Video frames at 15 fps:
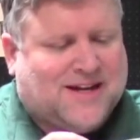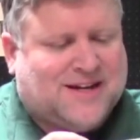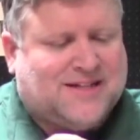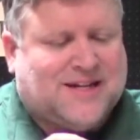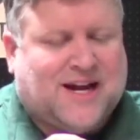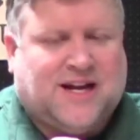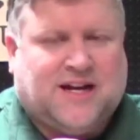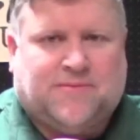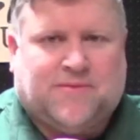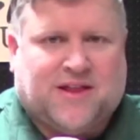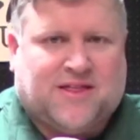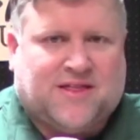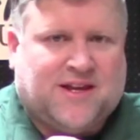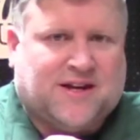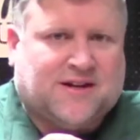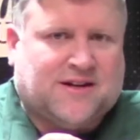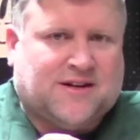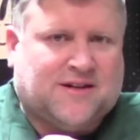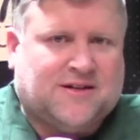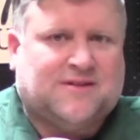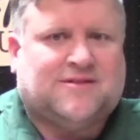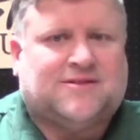a tiny bit thicker,
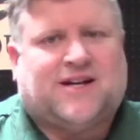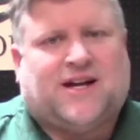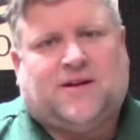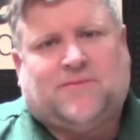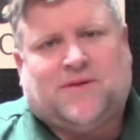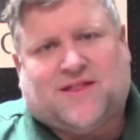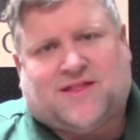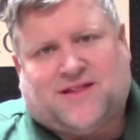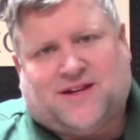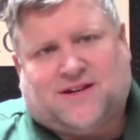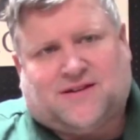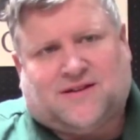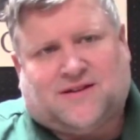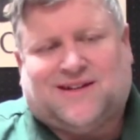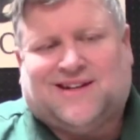tiny bit thinner.